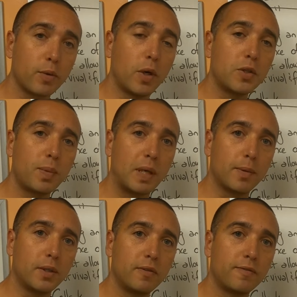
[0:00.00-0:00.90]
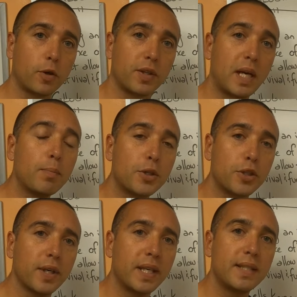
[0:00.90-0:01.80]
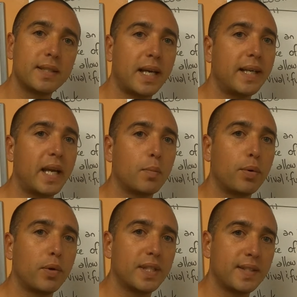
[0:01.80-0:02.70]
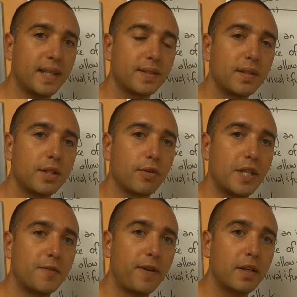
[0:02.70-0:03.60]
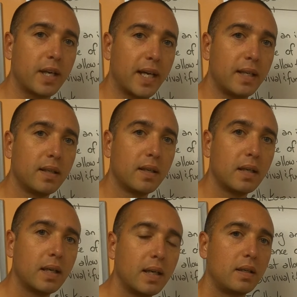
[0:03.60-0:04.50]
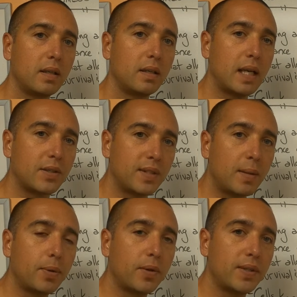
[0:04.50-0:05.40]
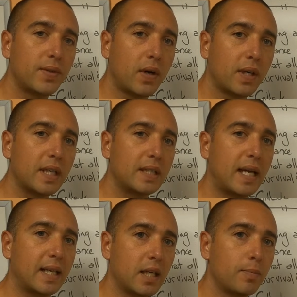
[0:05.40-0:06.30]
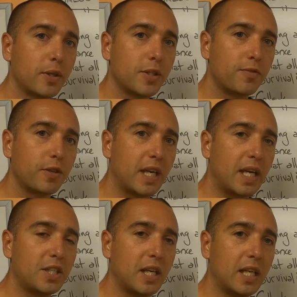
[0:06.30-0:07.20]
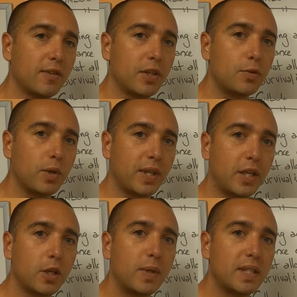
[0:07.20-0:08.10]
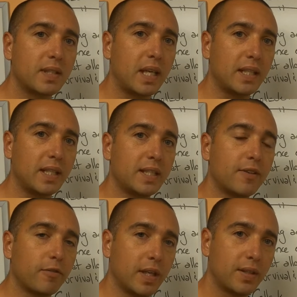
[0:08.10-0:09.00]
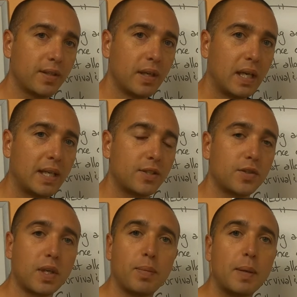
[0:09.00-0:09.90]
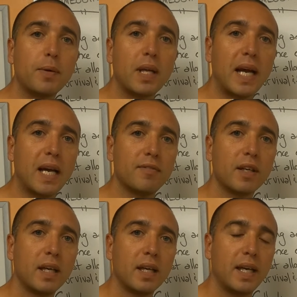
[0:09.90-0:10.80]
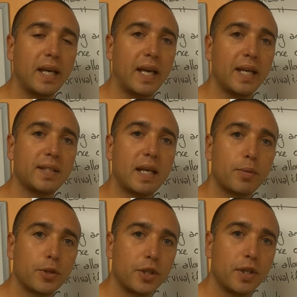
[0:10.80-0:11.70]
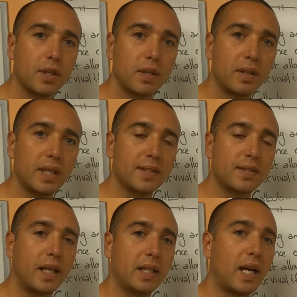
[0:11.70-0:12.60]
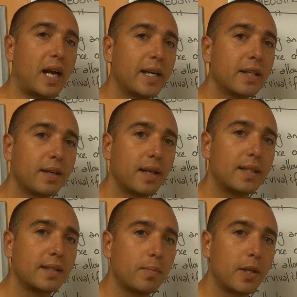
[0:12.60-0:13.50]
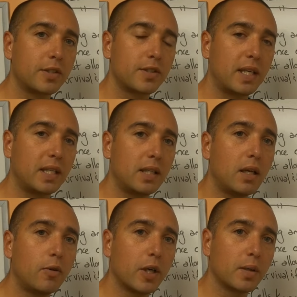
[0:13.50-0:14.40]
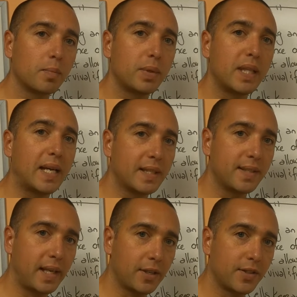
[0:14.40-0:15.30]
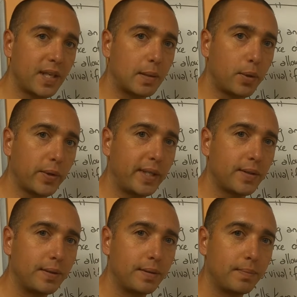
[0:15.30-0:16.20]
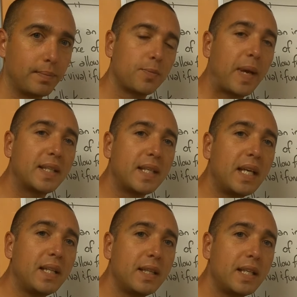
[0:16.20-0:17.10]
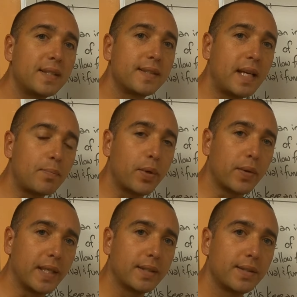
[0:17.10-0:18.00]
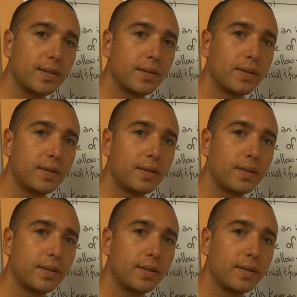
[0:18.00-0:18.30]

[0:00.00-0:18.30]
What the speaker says: for most people for temperature is 98.6 degrees Fahrenheit. Now, set points aren't exact numbers for each individual. They could be slightly different. And so some people have a temperature that is slightly higher and some that are slightly lower, but that is their set point. To maintain these set points,